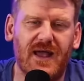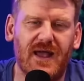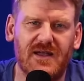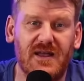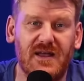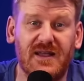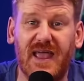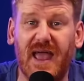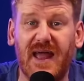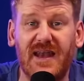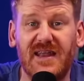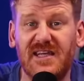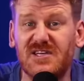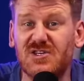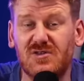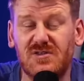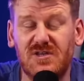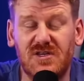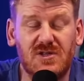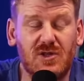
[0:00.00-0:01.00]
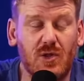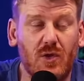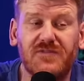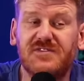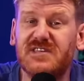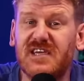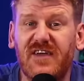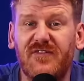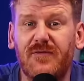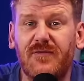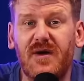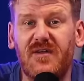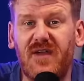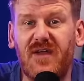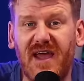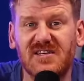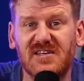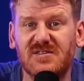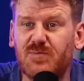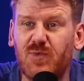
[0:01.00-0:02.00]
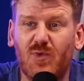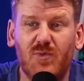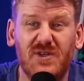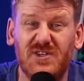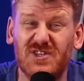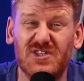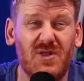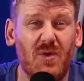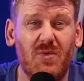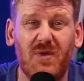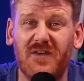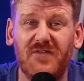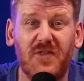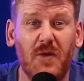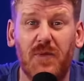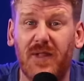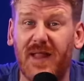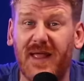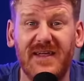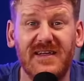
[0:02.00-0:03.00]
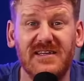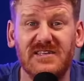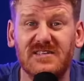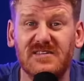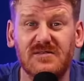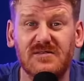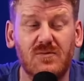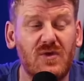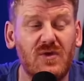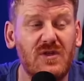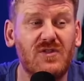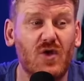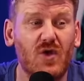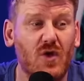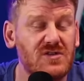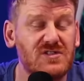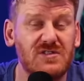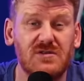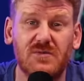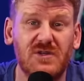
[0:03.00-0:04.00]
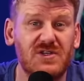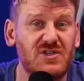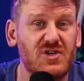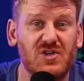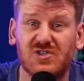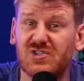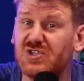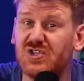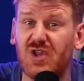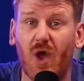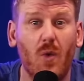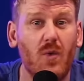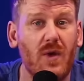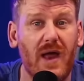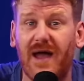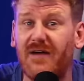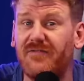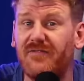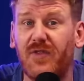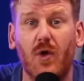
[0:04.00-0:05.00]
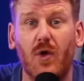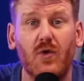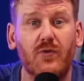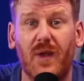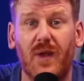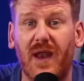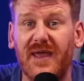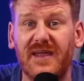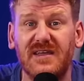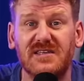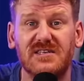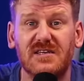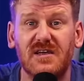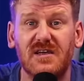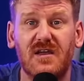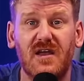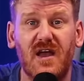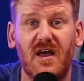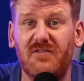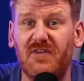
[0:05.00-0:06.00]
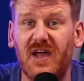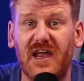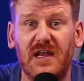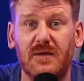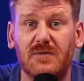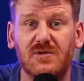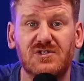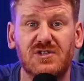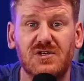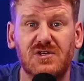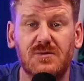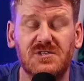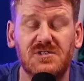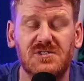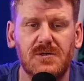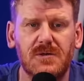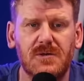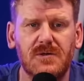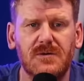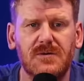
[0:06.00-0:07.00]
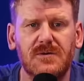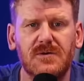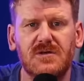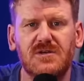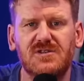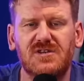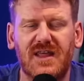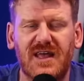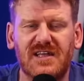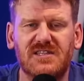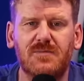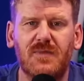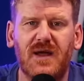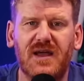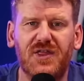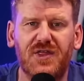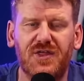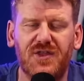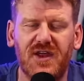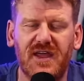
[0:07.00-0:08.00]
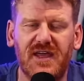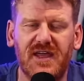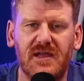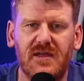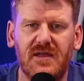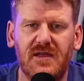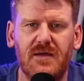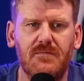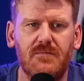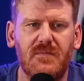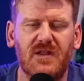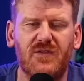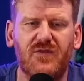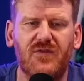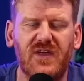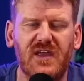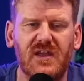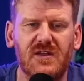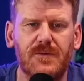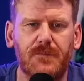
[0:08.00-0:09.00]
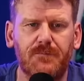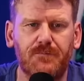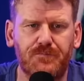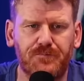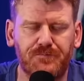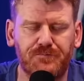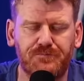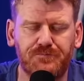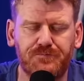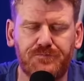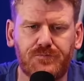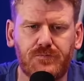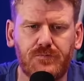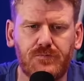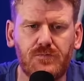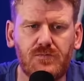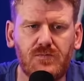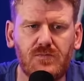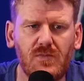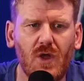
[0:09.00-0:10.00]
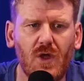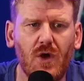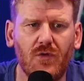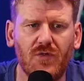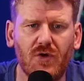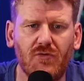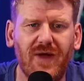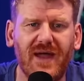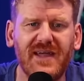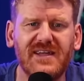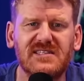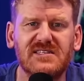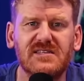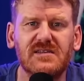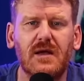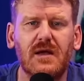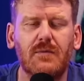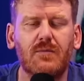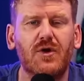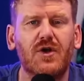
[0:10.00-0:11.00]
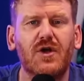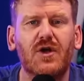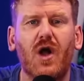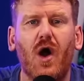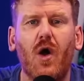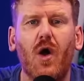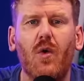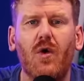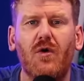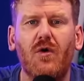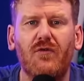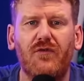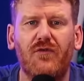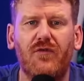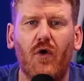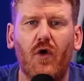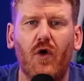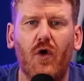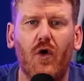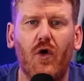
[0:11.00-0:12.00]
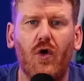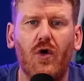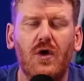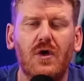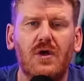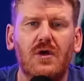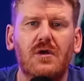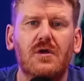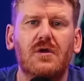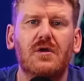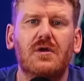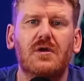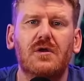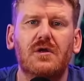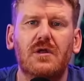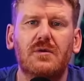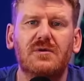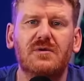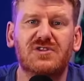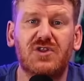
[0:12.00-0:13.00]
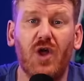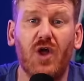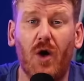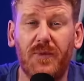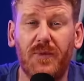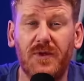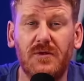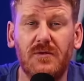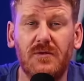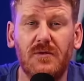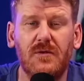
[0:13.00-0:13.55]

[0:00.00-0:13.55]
again, you'd love to give him a rest, but we just don't have the players. We just don't have those players available to us. So that's my three in midfield. On the right, I'm going to go for Lewis Dobbin.